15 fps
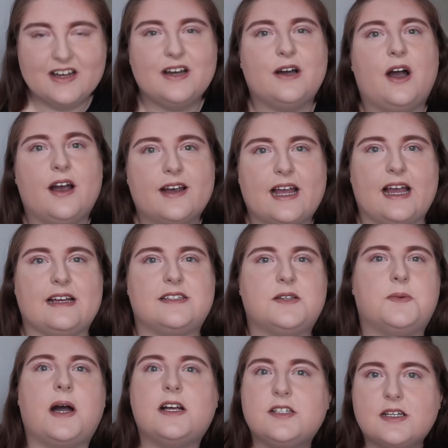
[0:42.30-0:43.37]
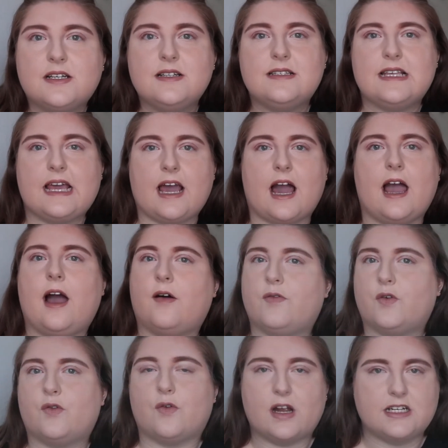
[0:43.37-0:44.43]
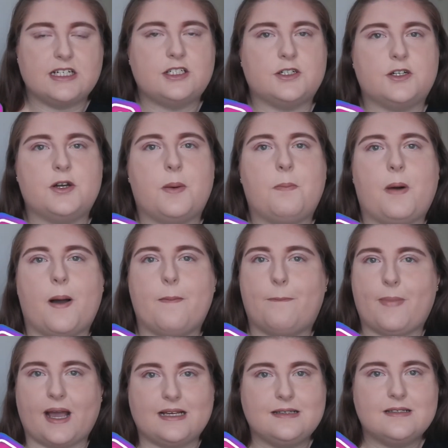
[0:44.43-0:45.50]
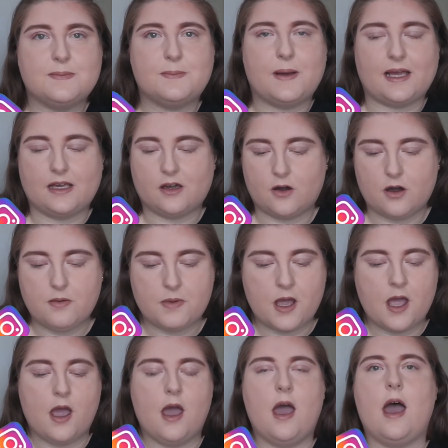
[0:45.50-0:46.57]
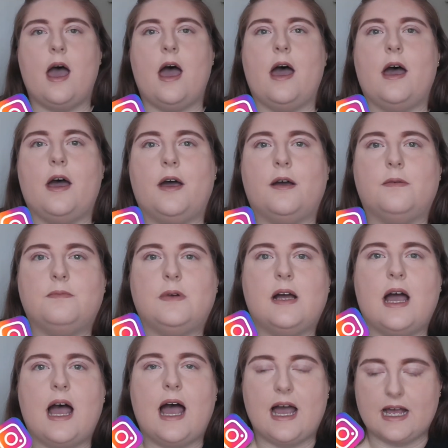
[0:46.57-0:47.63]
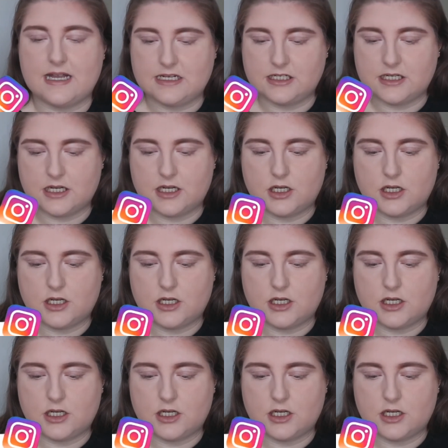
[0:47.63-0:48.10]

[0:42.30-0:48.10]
Okay, so as you can see, I have already done my base makeup, and I